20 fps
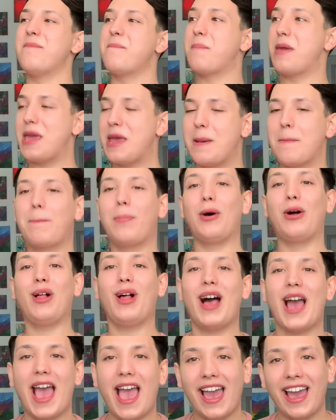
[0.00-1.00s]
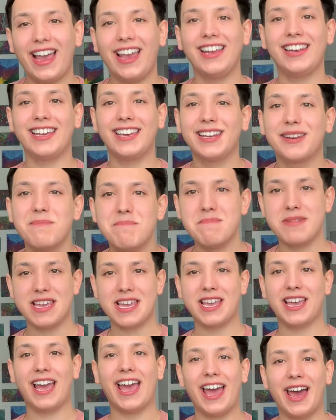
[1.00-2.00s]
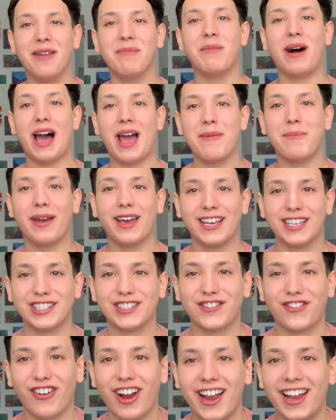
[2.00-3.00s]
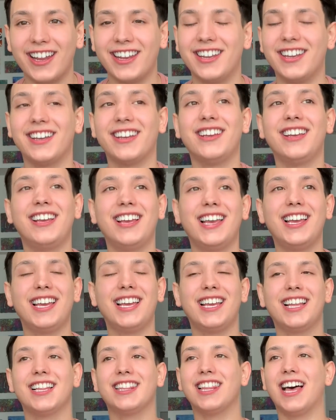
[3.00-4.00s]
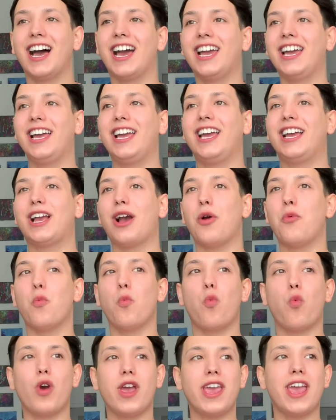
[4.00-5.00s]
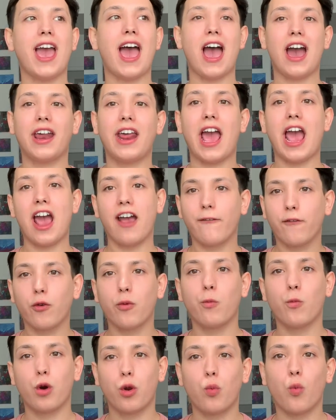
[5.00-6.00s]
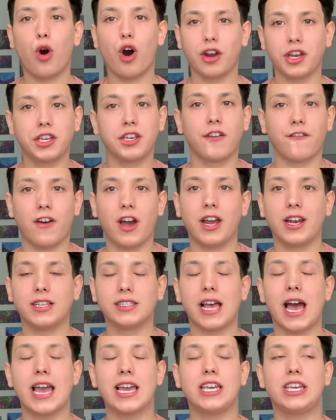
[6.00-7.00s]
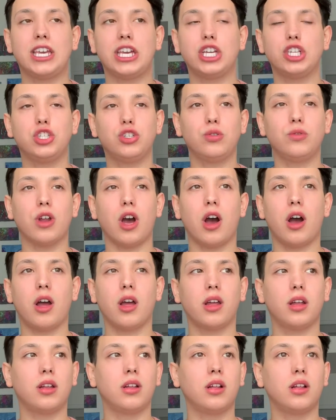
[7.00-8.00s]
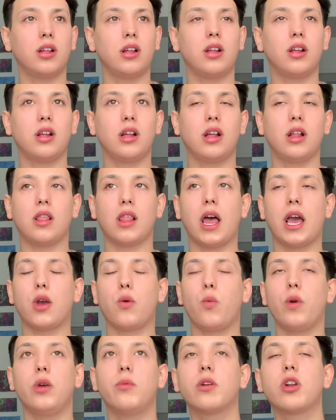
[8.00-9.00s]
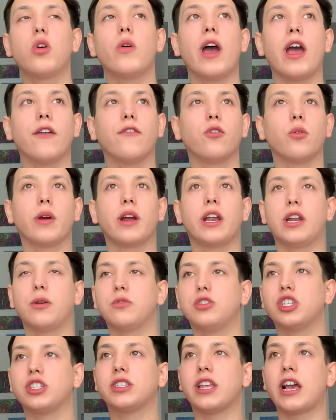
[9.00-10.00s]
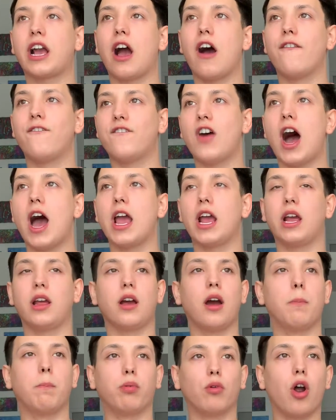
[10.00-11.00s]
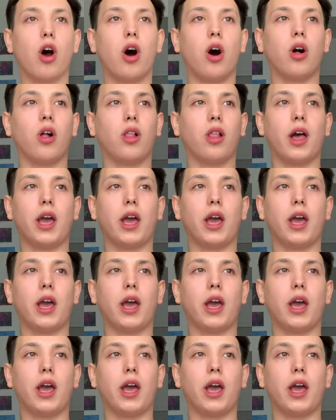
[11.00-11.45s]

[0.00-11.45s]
People hated me and my best friend. Like, we had everyone wanting to fight us. I kid you not. Like, we would go everywhere and it was just like a fight, a brawl.